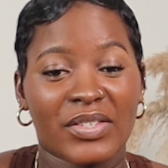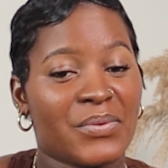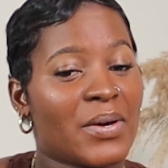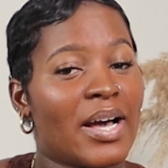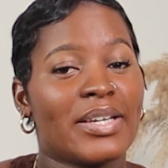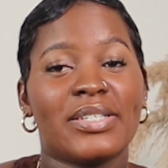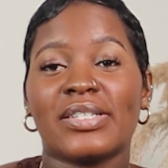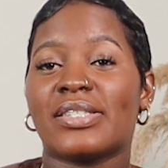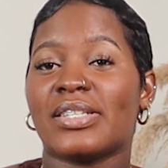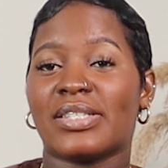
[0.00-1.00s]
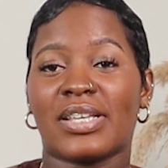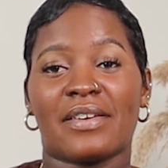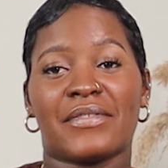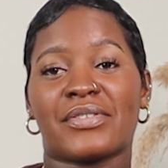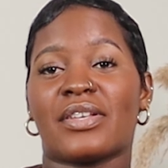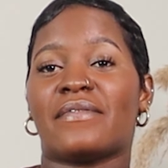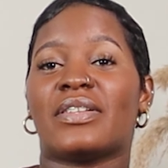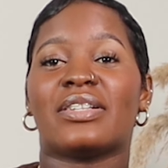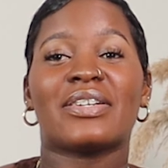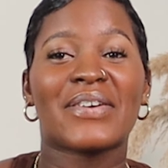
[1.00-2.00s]
You kind of just need to give yourself a
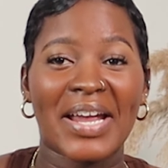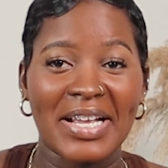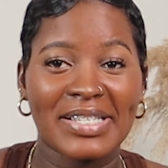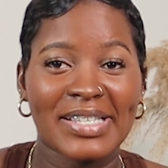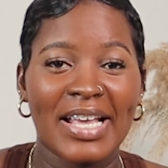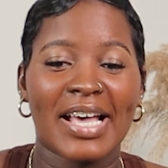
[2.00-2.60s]
little grace,